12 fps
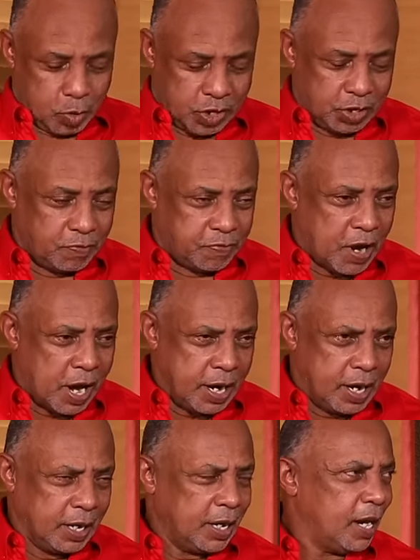It was the
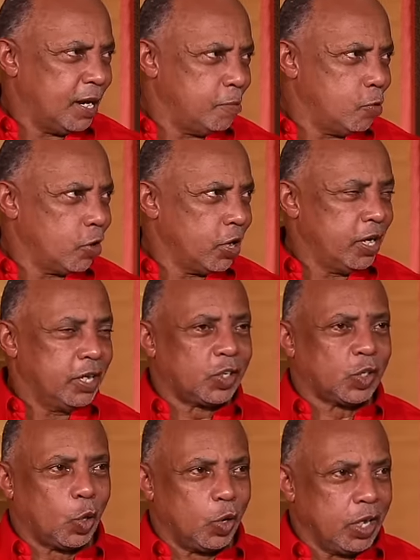father Gallimore, then the
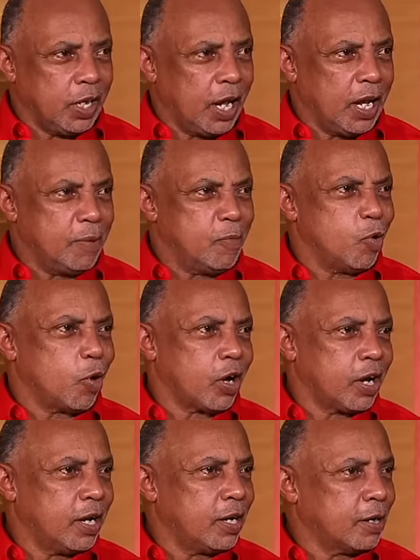son
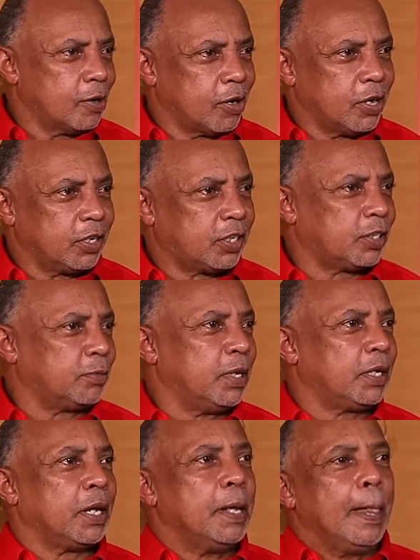Gallimore, then Ernest
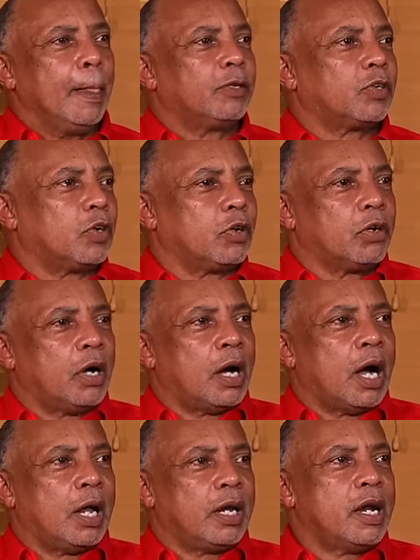Smith. So
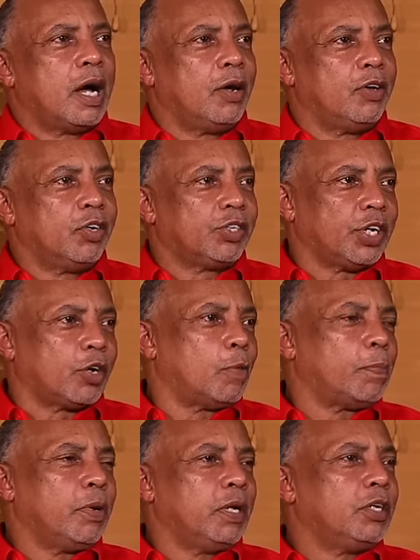all in all, you check
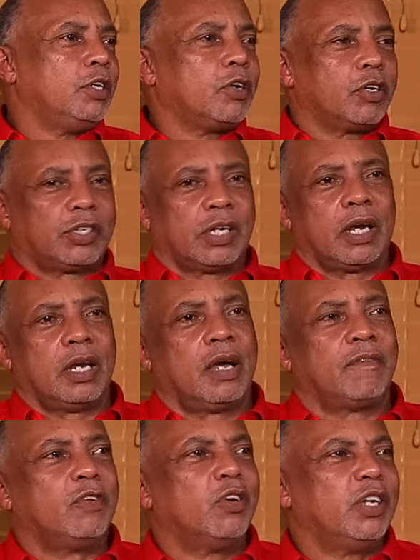up the years that they
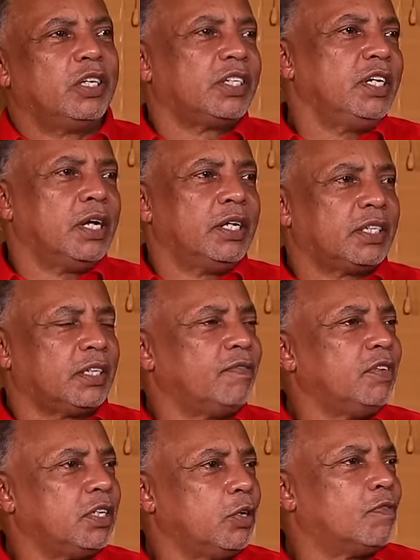have done is nearly 70,